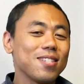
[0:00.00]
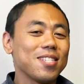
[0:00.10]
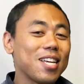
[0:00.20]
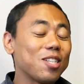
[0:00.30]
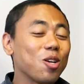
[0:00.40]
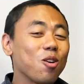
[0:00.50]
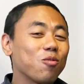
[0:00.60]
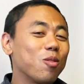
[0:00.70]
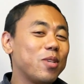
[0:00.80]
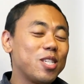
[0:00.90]
This is
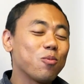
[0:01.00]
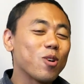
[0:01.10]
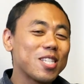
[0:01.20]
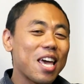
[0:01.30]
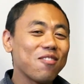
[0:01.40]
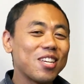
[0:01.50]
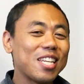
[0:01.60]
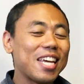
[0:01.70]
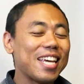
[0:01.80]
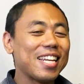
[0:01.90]
Azento from Esports
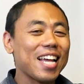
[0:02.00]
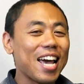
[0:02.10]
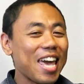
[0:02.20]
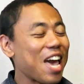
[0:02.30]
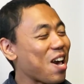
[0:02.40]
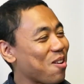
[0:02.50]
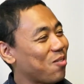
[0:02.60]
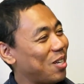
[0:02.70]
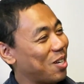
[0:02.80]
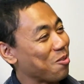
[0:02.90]
Heaven, and I
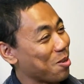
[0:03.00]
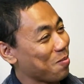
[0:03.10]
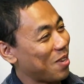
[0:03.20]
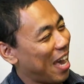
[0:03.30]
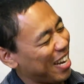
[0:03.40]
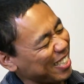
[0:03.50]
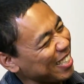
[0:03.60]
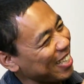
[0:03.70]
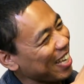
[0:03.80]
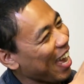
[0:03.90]
have here with me
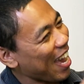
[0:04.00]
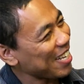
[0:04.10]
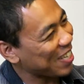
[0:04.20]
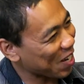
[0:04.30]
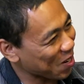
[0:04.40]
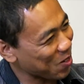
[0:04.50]
actually head